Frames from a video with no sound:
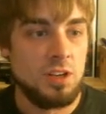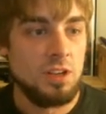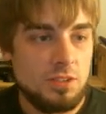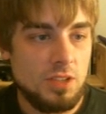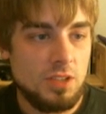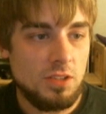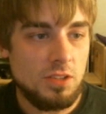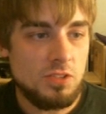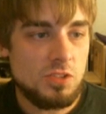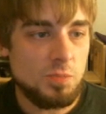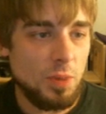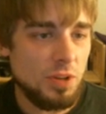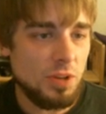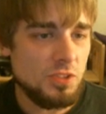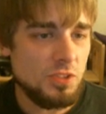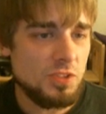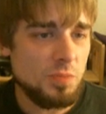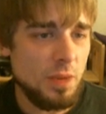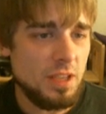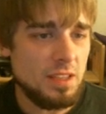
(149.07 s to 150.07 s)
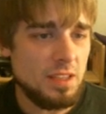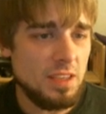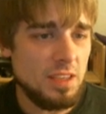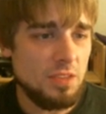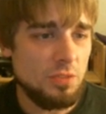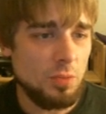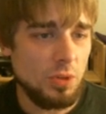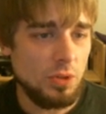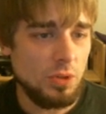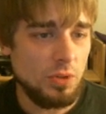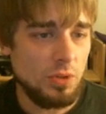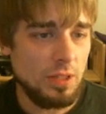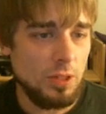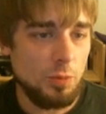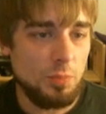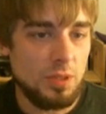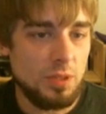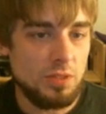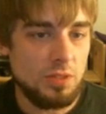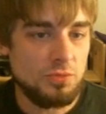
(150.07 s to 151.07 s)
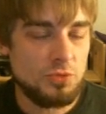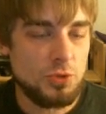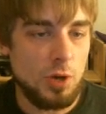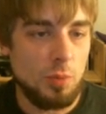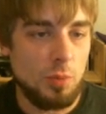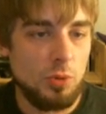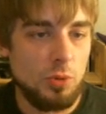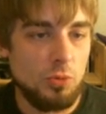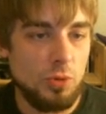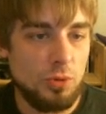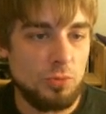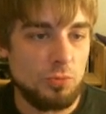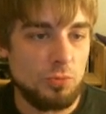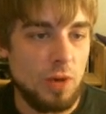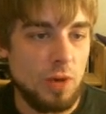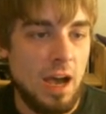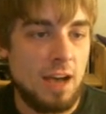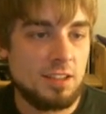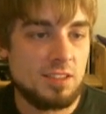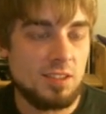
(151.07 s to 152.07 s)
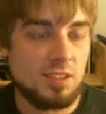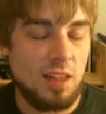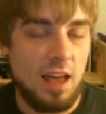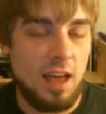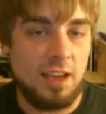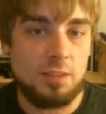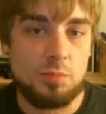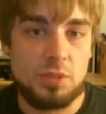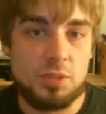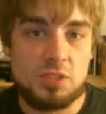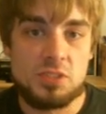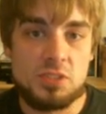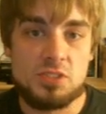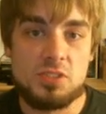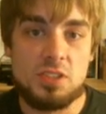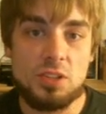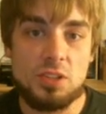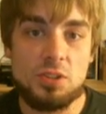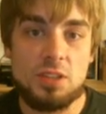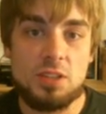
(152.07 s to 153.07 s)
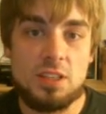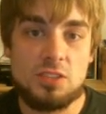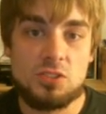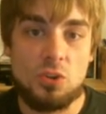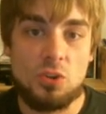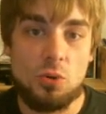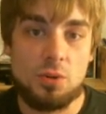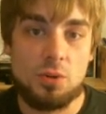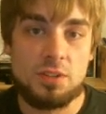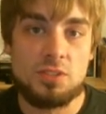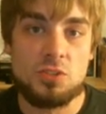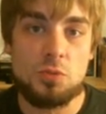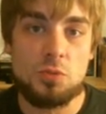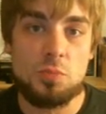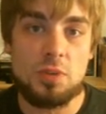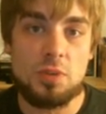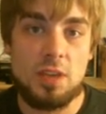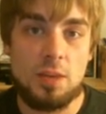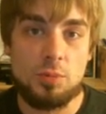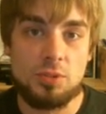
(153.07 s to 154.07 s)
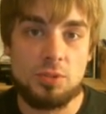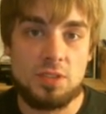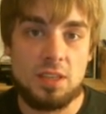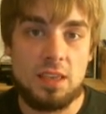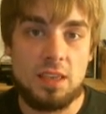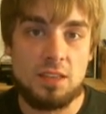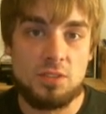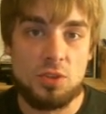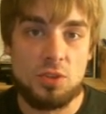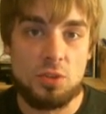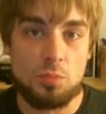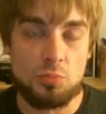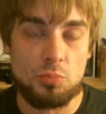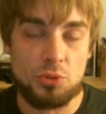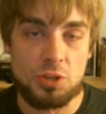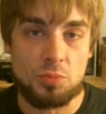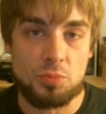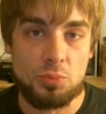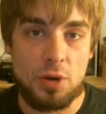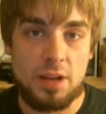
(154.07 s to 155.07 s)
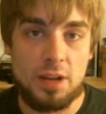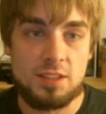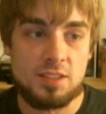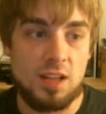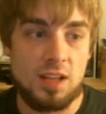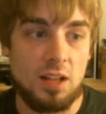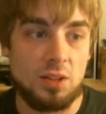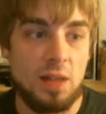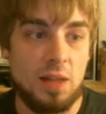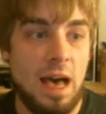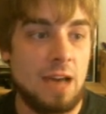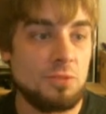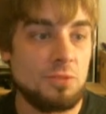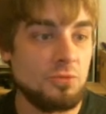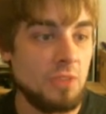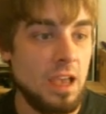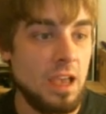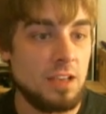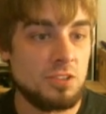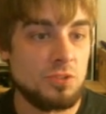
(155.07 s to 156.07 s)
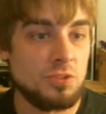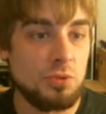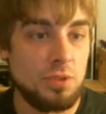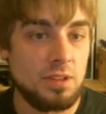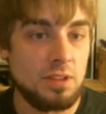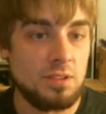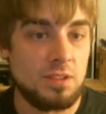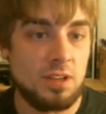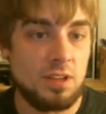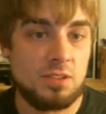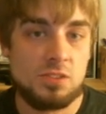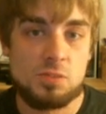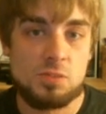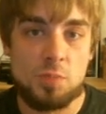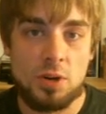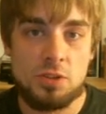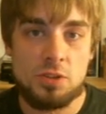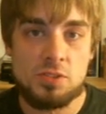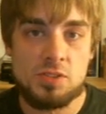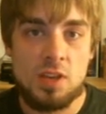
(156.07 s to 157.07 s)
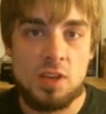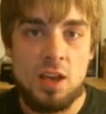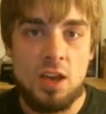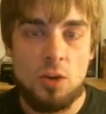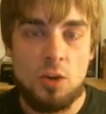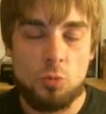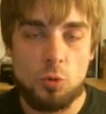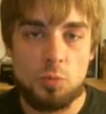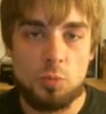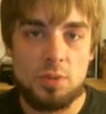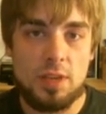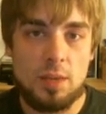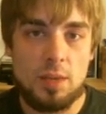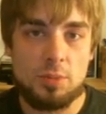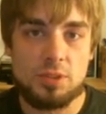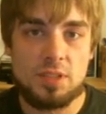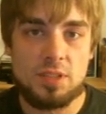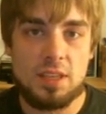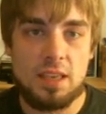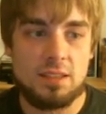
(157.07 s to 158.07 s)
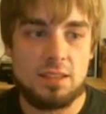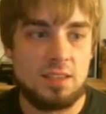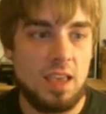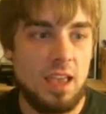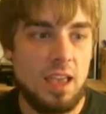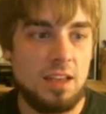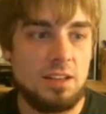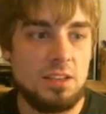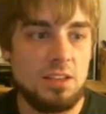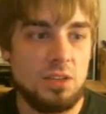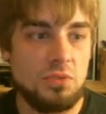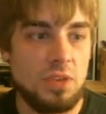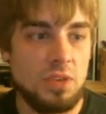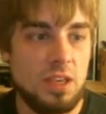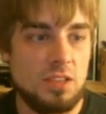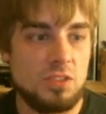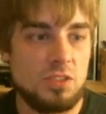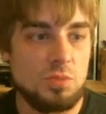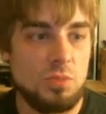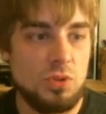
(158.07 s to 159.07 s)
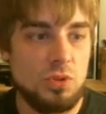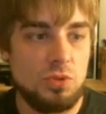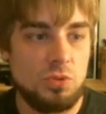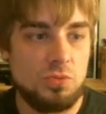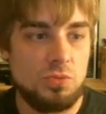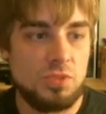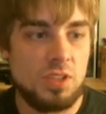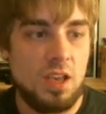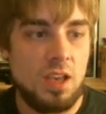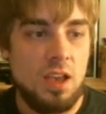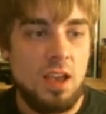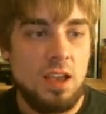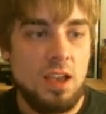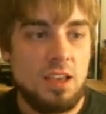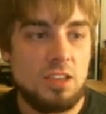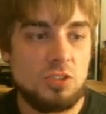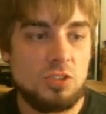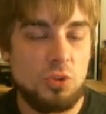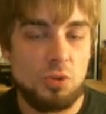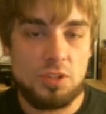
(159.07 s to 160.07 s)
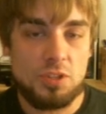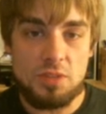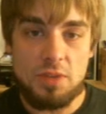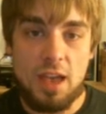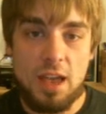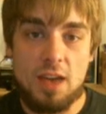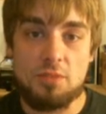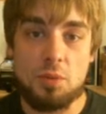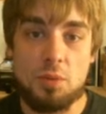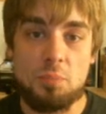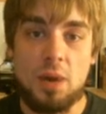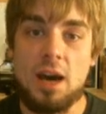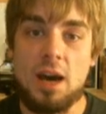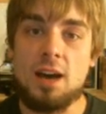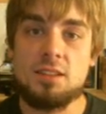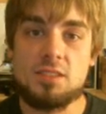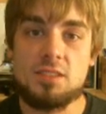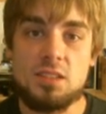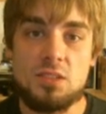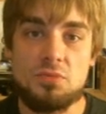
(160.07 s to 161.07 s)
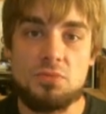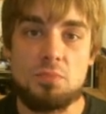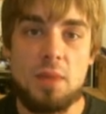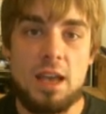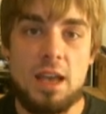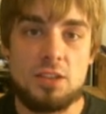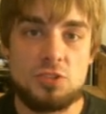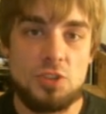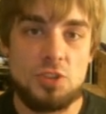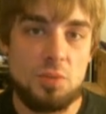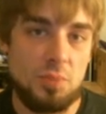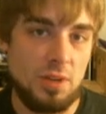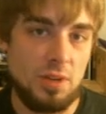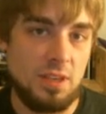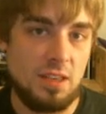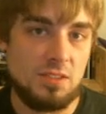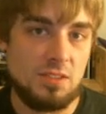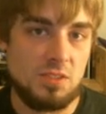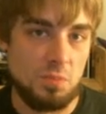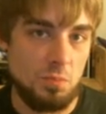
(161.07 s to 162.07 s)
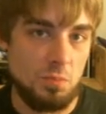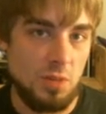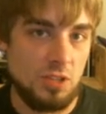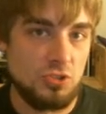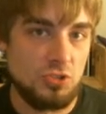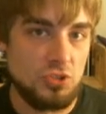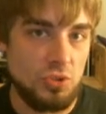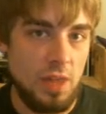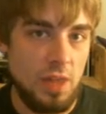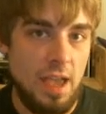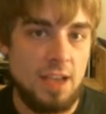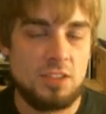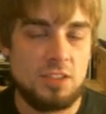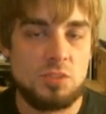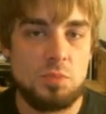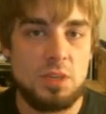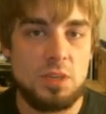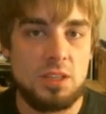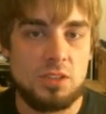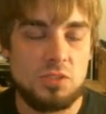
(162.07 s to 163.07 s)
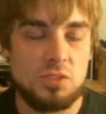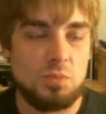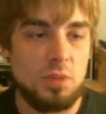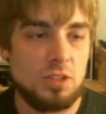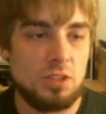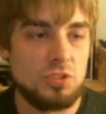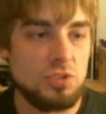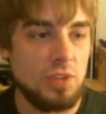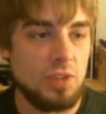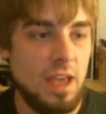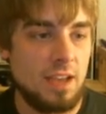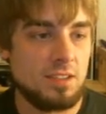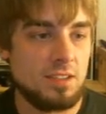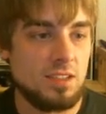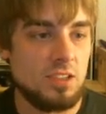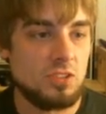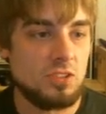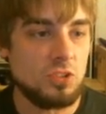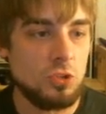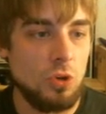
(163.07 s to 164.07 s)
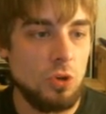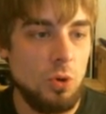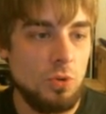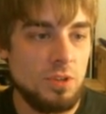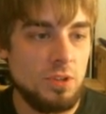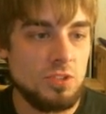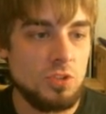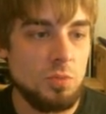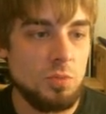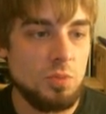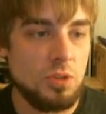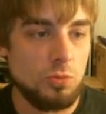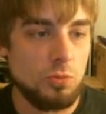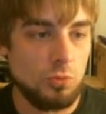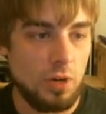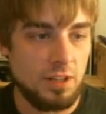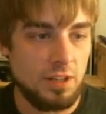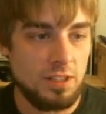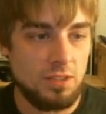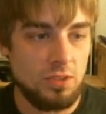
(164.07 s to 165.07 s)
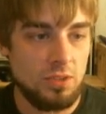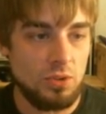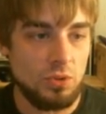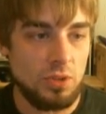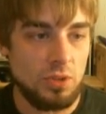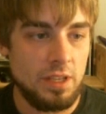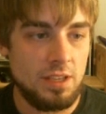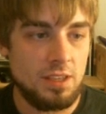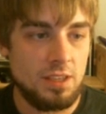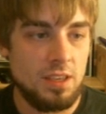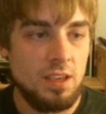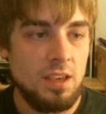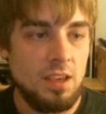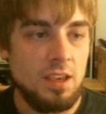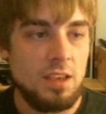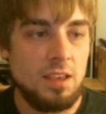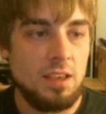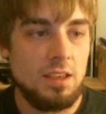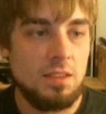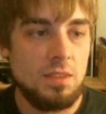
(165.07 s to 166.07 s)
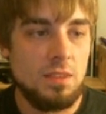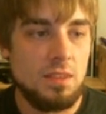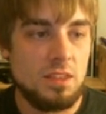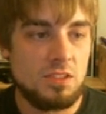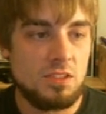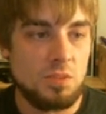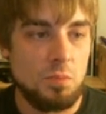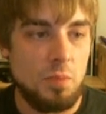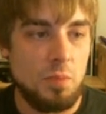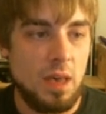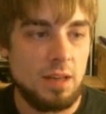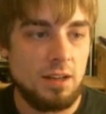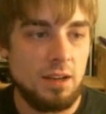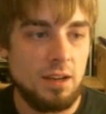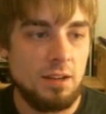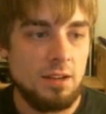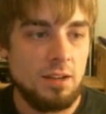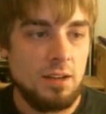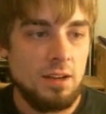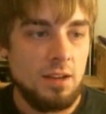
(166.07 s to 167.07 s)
Dunsparce might give him a little bit of trouble with Rock Slide, but still he's going to be able to get to the Brick Breaks a lot faster than Dunsparce will be able to get to any of his moves. He's going to have a positive matchup against Munchlax, because Munchlax is going to be running the Lick in this meta.